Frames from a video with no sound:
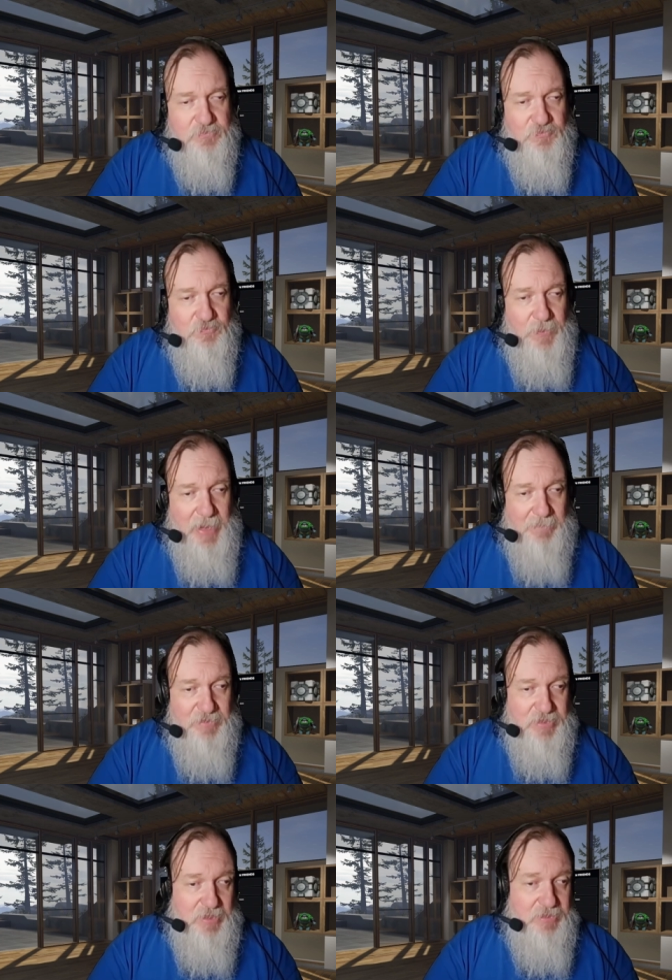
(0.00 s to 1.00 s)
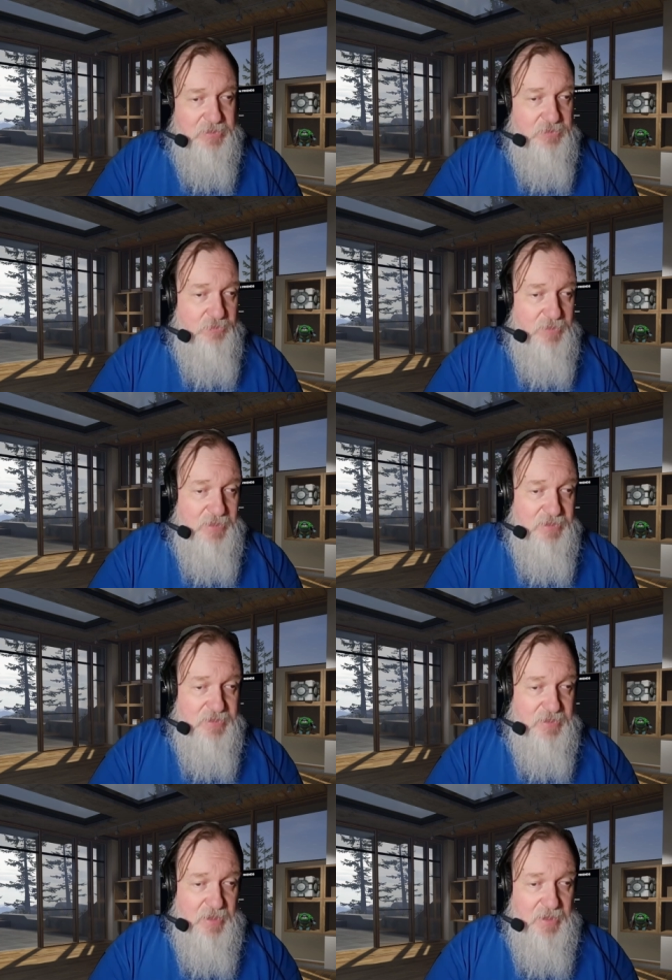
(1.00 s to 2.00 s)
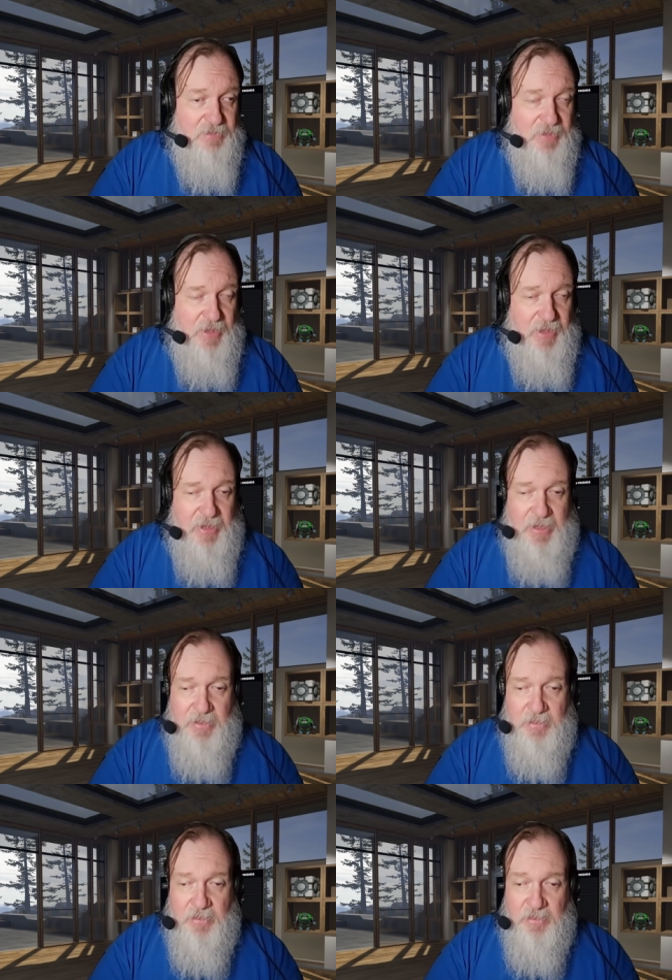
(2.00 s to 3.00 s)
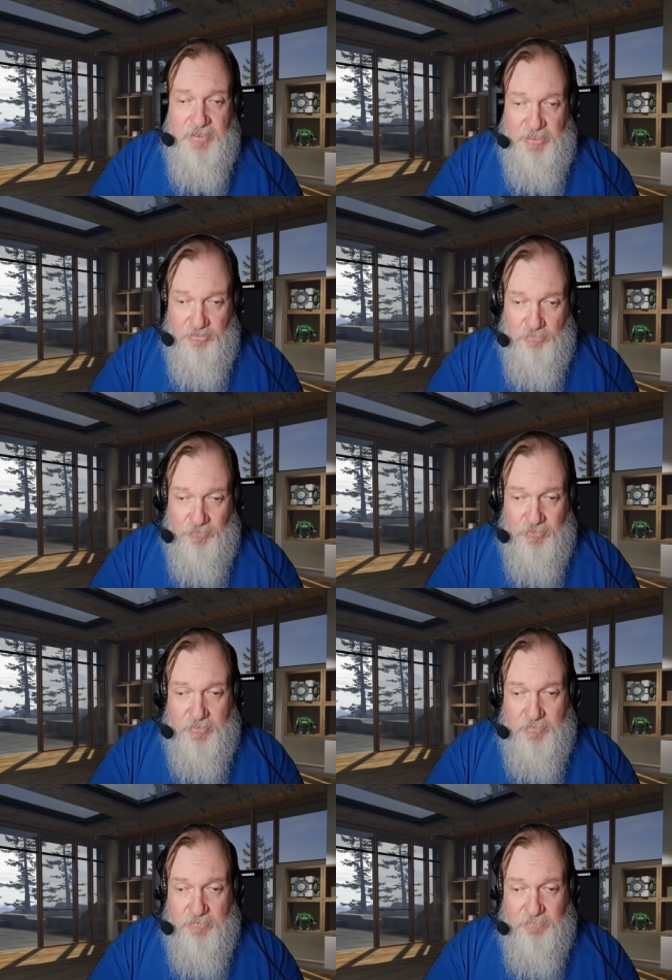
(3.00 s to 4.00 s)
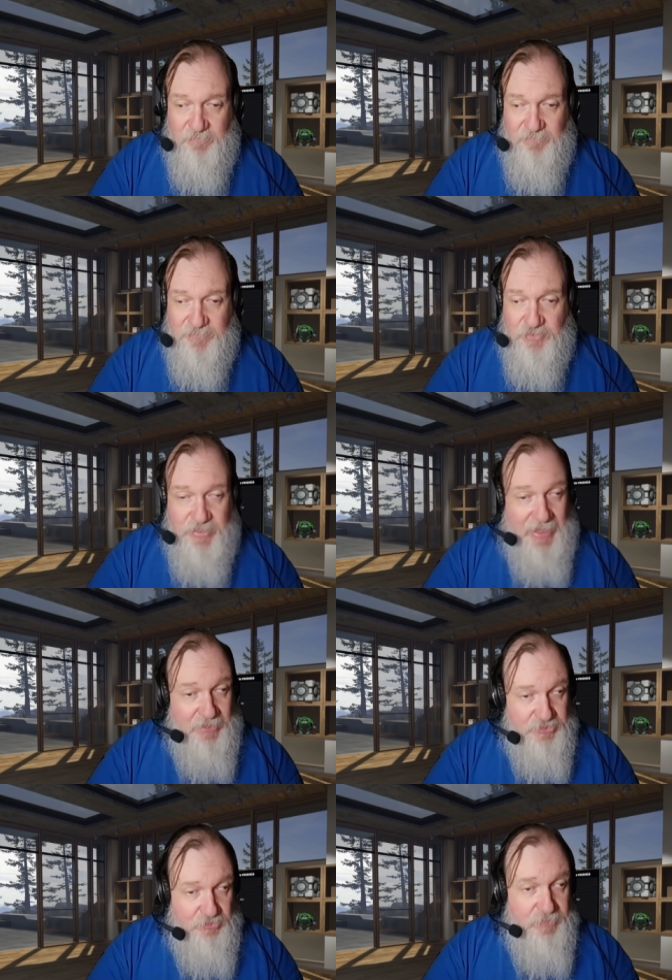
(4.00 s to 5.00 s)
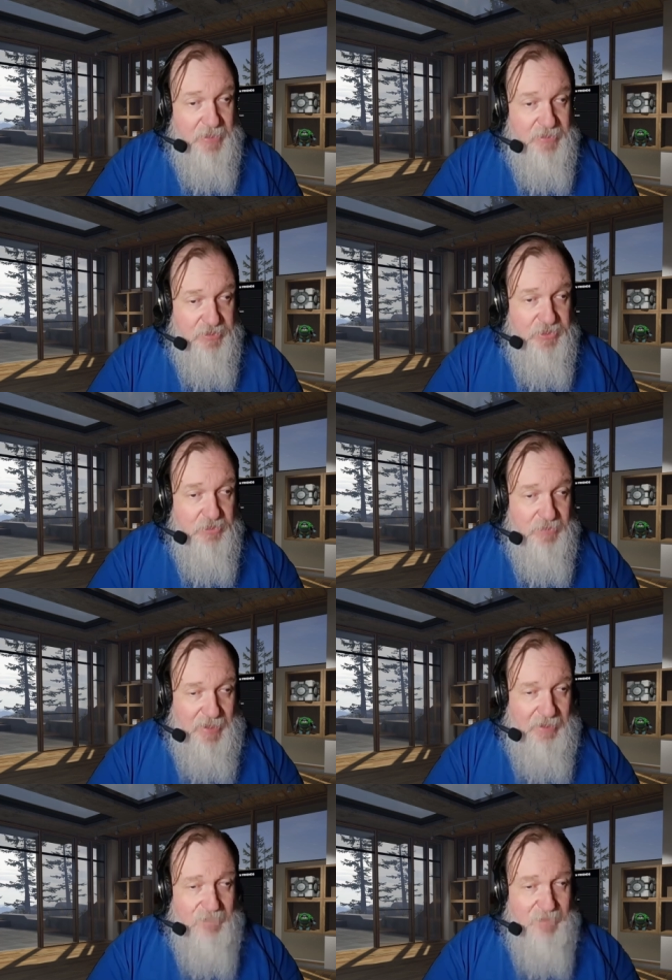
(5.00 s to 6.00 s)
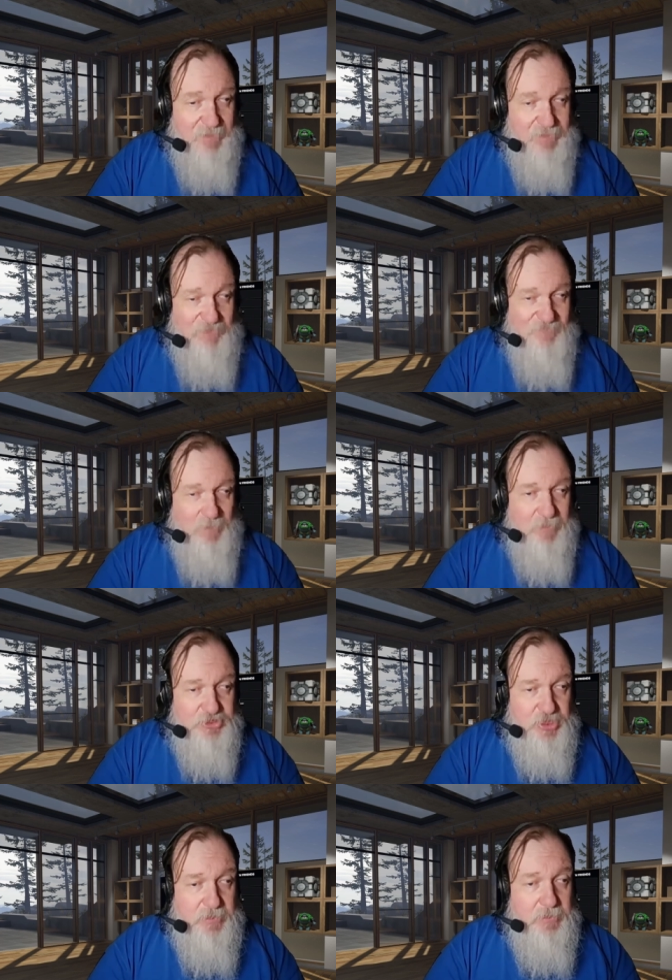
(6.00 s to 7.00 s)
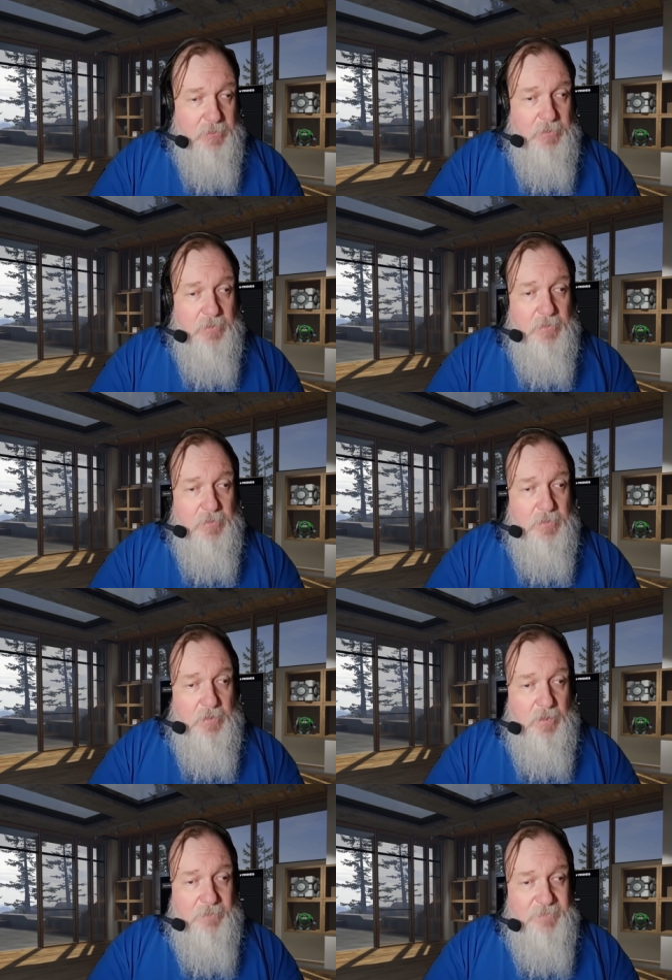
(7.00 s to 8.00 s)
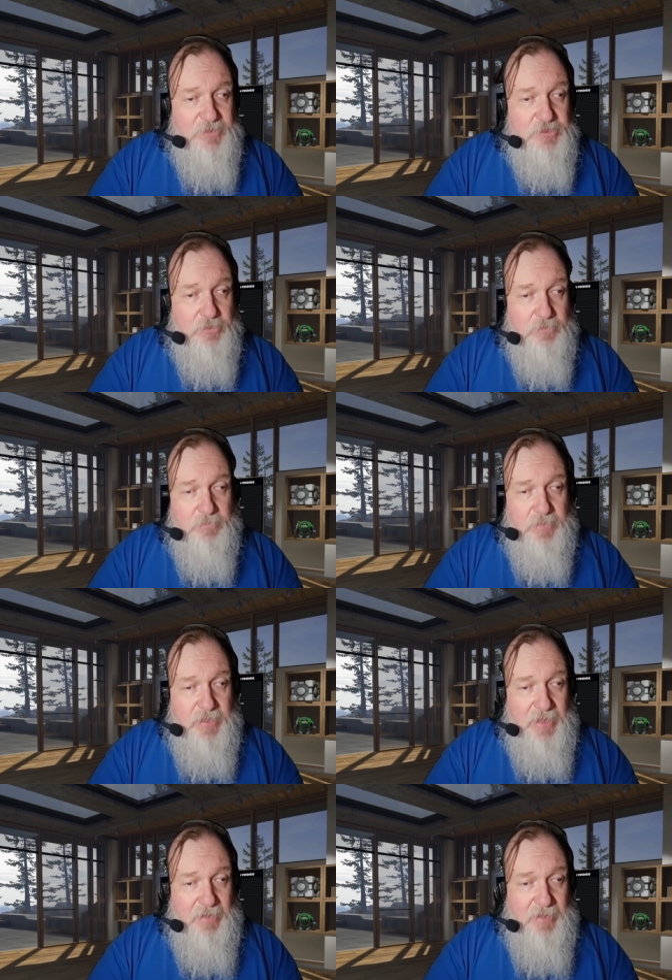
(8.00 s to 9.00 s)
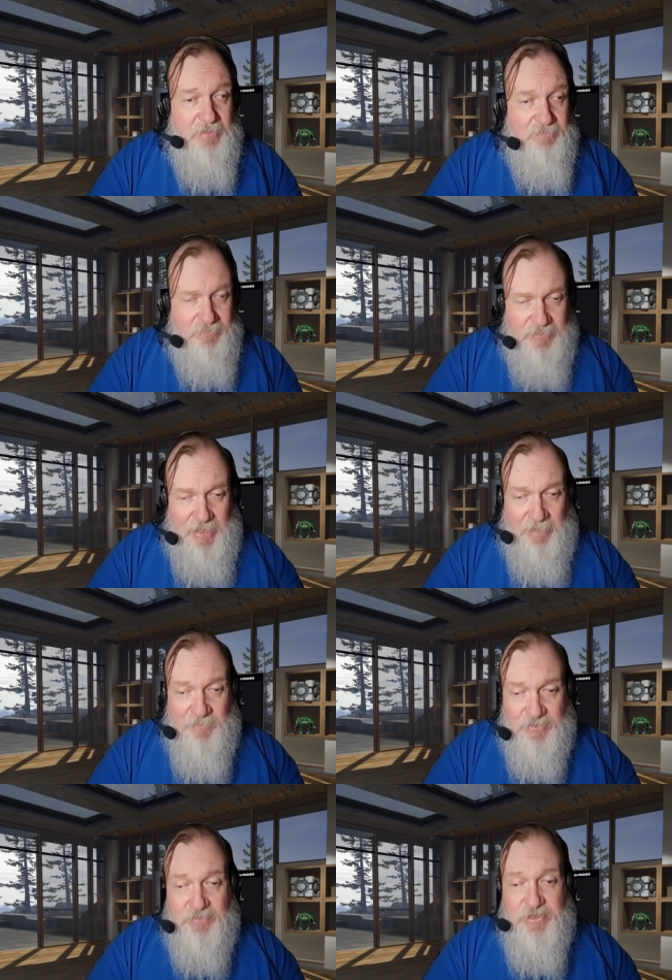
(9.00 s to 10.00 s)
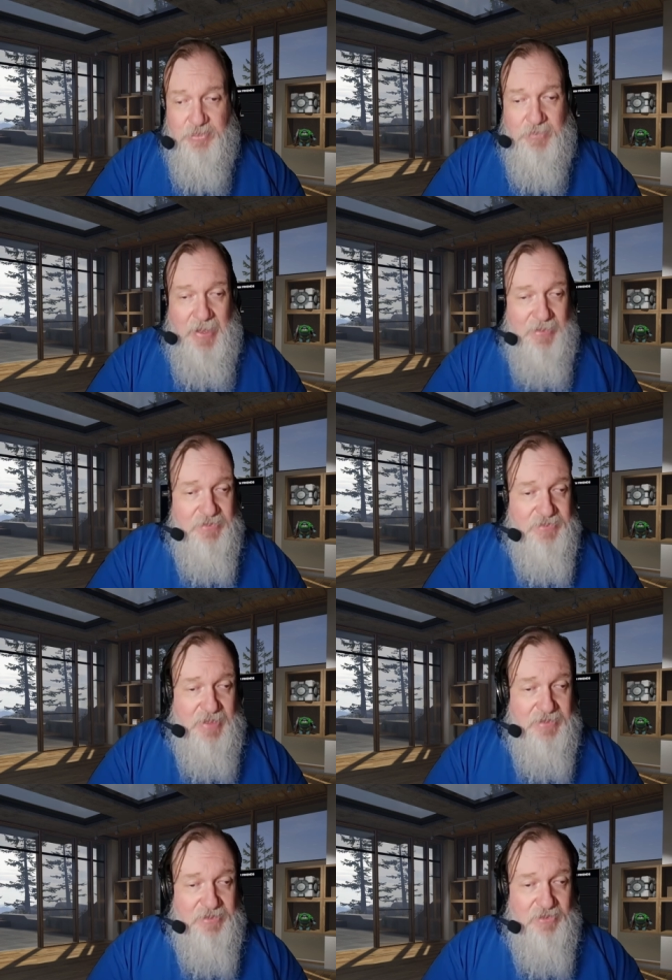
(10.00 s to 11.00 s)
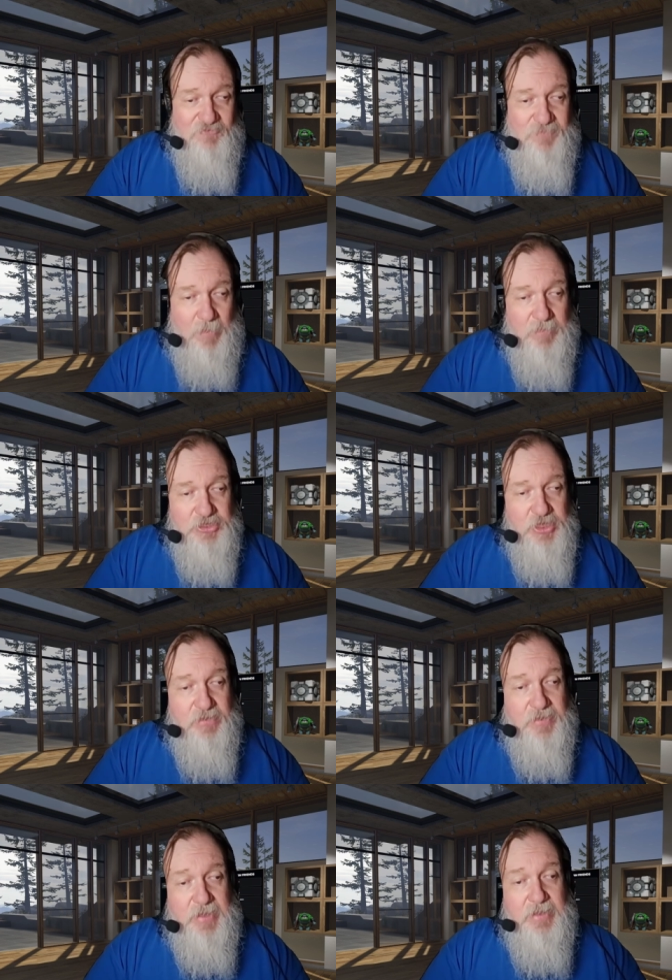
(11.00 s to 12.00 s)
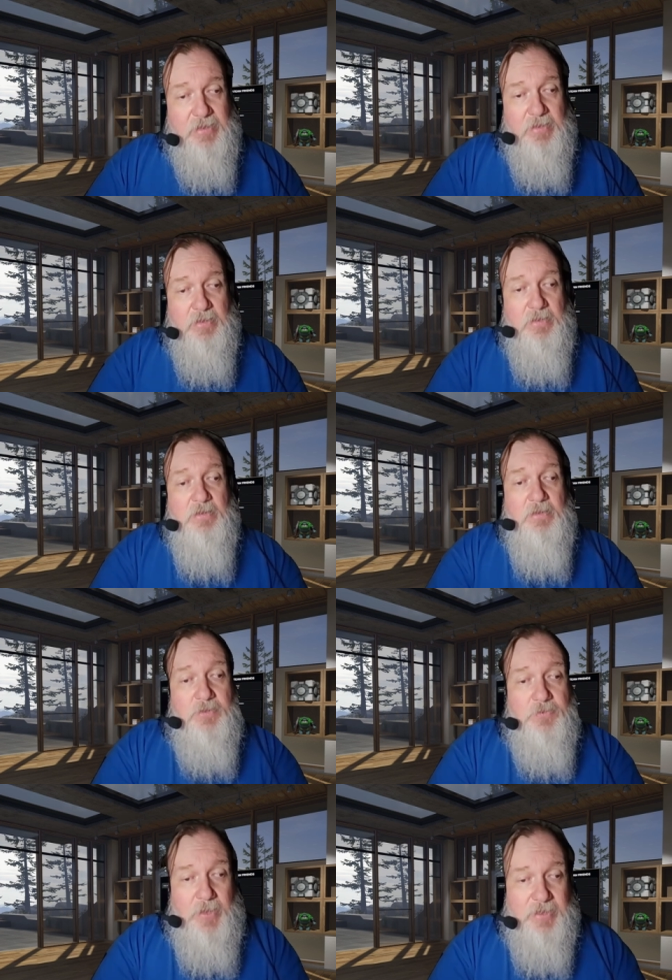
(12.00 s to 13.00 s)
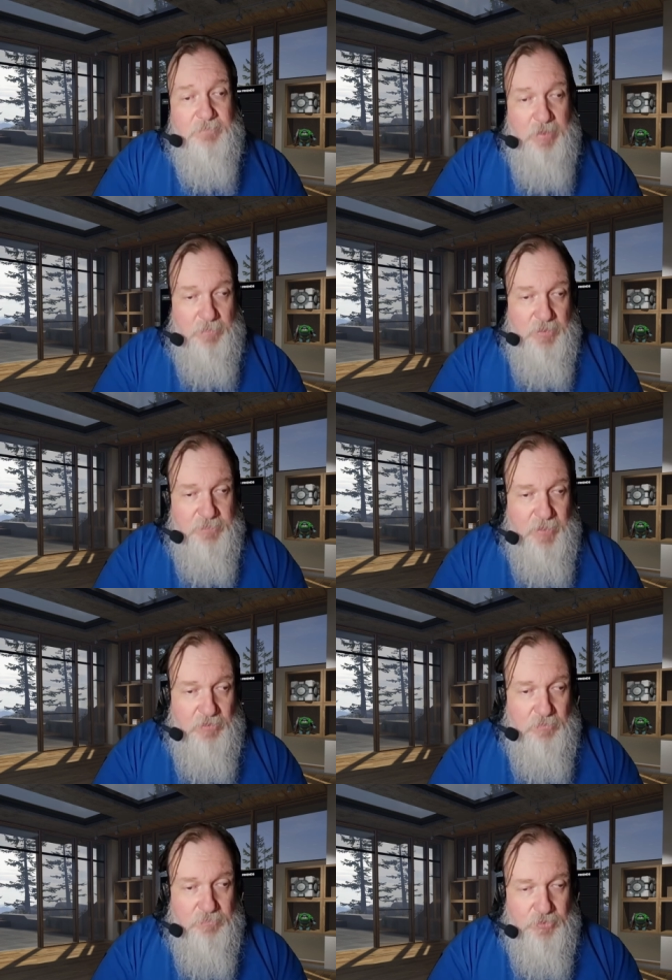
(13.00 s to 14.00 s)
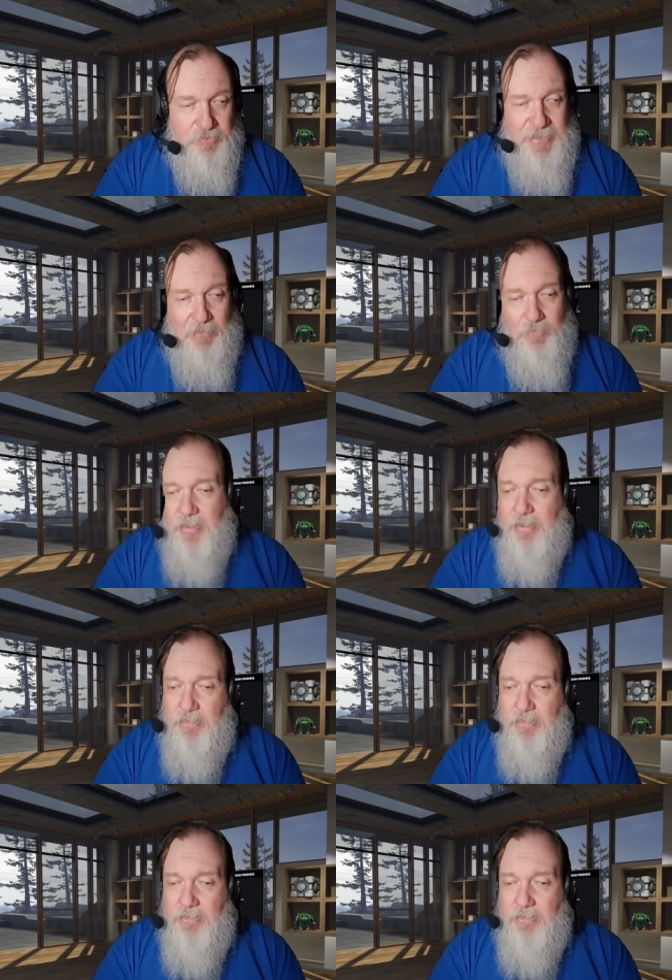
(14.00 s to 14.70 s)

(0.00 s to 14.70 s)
with Amazon to release it as a Kindle book. You can do that. They still have that self-publishing uh, feature, and, and Amazon still has that self-publishing site, so I can publish my own book that way.